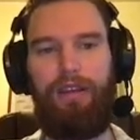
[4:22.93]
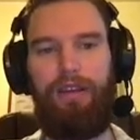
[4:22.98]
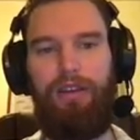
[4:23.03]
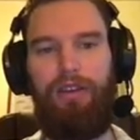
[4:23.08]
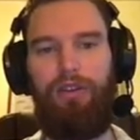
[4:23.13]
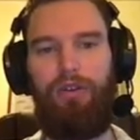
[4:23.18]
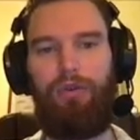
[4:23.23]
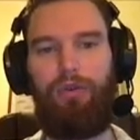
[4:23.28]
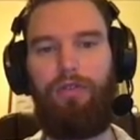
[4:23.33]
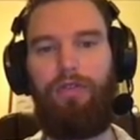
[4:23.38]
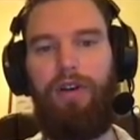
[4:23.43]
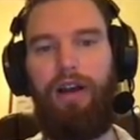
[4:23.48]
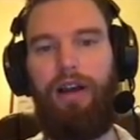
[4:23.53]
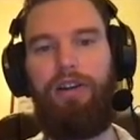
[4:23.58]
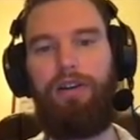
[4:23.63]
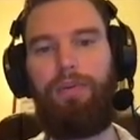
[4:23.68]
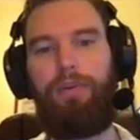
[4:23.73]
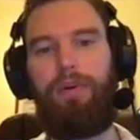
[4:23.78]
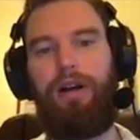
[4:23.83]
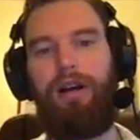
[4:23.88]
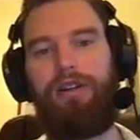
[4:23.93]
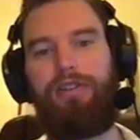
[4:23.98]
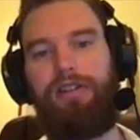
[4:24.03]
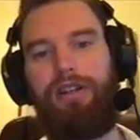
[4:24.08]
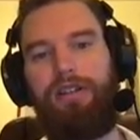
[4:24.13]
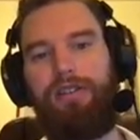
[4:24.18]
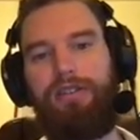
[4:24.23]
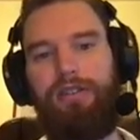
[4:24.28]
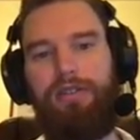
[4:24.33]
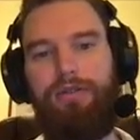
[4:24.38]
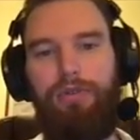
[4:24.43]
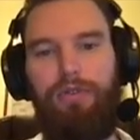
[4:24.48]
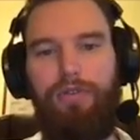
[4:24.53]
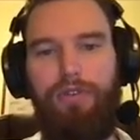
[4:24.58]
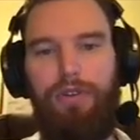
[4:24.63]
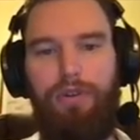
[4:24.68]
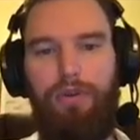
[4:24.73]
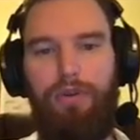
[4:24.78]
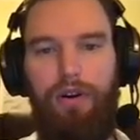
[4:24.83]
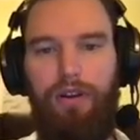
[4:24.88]
You'll refine your project,
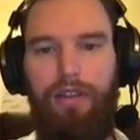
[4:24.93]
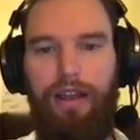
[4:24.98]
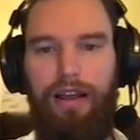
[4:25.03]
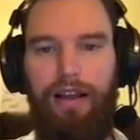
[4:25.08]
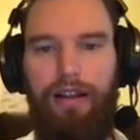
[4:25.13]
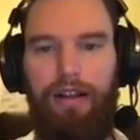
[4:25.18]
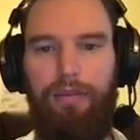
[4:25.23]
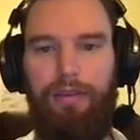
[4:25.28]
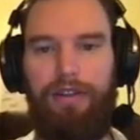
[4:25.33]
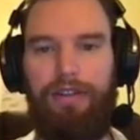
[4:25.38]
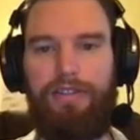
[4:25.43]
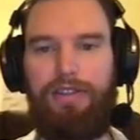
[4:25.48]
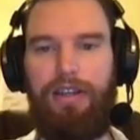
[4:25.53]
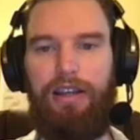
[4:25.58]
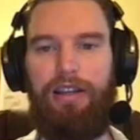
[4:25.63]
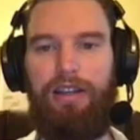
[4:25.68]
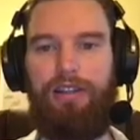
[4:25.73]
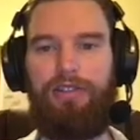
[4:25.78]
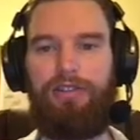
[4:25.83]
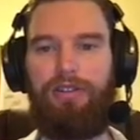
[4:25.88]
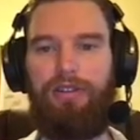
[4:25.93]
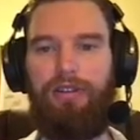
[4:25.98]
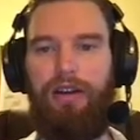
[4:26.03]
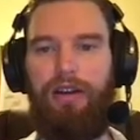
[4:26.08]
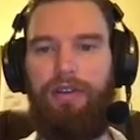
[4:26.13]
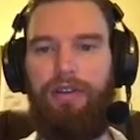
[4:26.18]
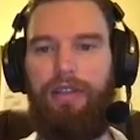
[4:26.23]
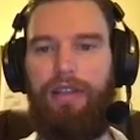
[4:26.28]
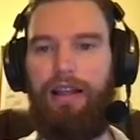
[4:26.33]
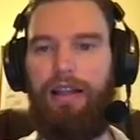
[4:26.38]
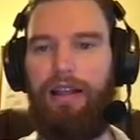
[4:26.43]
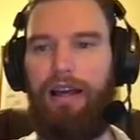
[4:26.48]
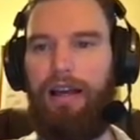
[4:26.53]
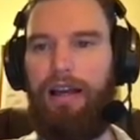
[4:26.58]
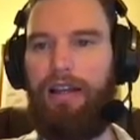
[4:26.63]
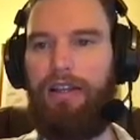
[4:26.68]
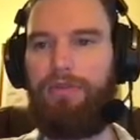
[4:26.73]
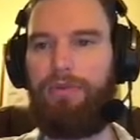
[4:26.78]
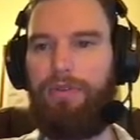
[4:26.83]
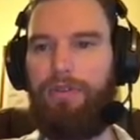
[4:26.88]
review all the elements, and ensure everything
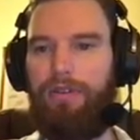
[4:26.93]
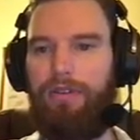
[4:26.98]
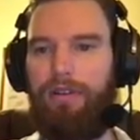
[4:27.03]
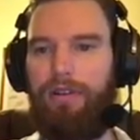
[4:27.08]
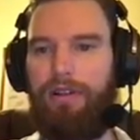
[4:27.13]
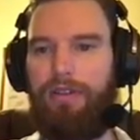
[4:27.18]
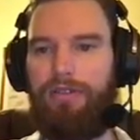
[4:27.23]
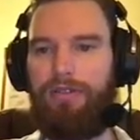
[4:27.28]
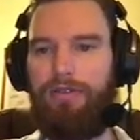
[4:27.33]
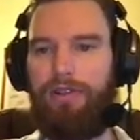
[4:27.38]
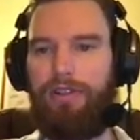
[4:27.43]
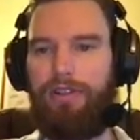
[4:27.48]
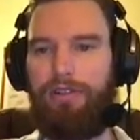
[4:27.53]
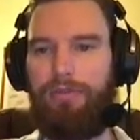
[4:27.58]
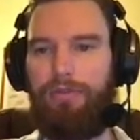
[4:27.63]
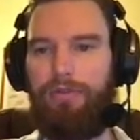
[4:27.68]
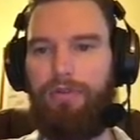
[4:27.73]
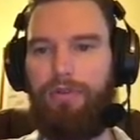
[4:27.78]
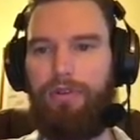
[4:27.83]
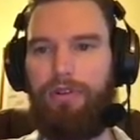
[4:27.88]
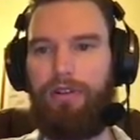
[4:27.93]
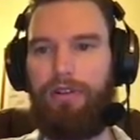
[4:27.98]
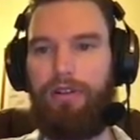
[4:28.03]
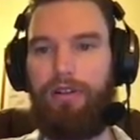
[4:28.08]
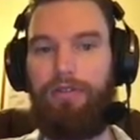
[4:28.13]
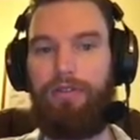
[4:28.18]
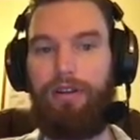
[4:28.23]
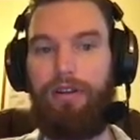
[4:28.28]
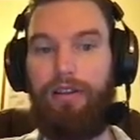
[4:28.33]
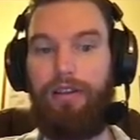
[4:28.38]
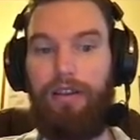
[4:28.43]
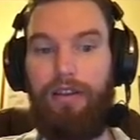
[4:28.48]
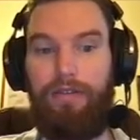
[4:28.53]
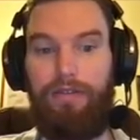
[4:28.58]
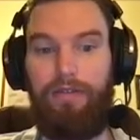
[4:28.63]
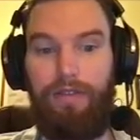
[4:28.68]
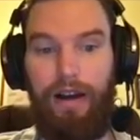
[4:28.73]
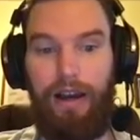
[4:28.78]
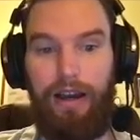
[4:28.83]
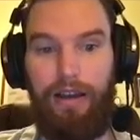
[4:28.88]
aligns with your initial vision before delivering the
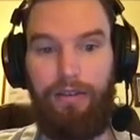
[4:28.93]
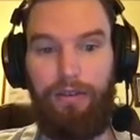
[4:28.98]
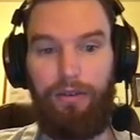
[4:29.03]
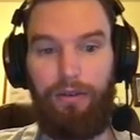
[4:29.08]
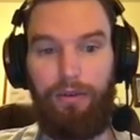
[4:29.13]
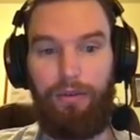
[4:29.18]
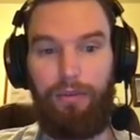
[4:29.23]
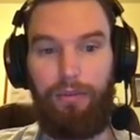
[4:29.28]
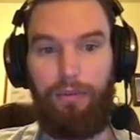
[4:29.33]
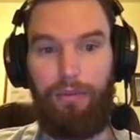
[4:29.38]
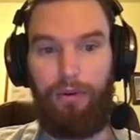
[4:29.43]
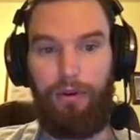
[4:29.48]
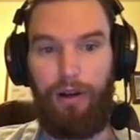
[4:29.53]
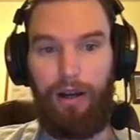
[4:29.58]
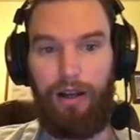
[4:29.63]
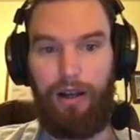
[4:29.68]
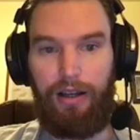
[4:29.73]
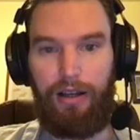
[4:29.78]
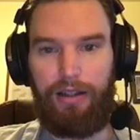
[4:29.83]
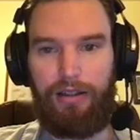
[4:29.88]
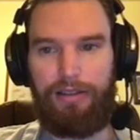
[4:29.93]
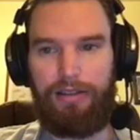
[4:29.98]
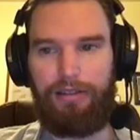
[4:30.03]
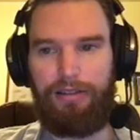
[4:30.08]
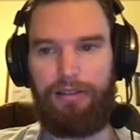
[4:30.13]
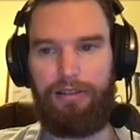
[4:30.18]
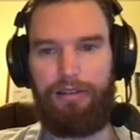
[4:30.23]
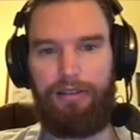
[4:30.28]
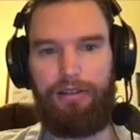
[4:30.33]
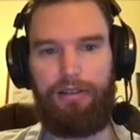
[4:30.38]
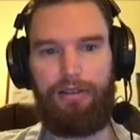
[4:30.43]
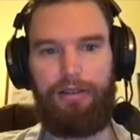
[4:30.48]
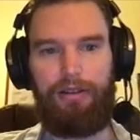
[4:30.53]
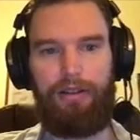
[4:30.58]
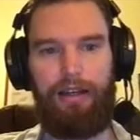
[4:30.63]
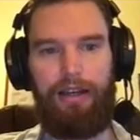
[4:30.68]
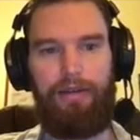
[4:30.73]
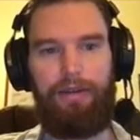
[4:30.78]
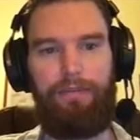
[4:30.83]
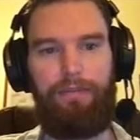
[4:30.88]
final product.
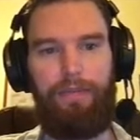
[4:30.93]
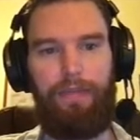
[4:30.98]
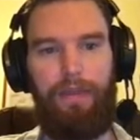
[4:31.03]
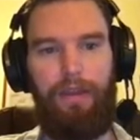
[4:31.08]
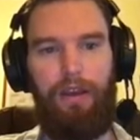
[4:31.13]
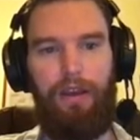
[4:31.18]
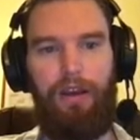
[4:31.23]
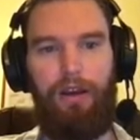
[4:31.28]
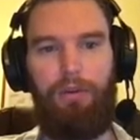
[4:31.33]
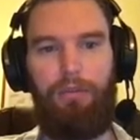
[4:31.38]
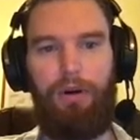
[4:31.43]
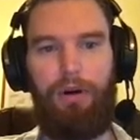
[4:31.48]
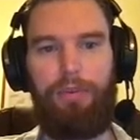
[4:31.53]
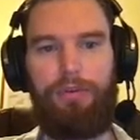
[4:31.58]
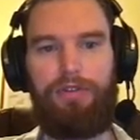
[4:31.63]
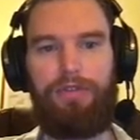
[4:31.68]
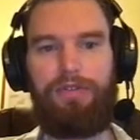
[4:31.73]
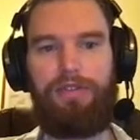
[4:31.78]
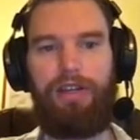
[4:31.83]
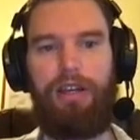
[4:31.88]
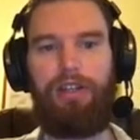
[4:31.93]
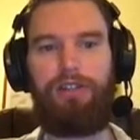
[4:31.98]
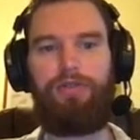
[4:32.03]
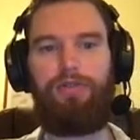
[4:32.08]
Okay? Purpose of stage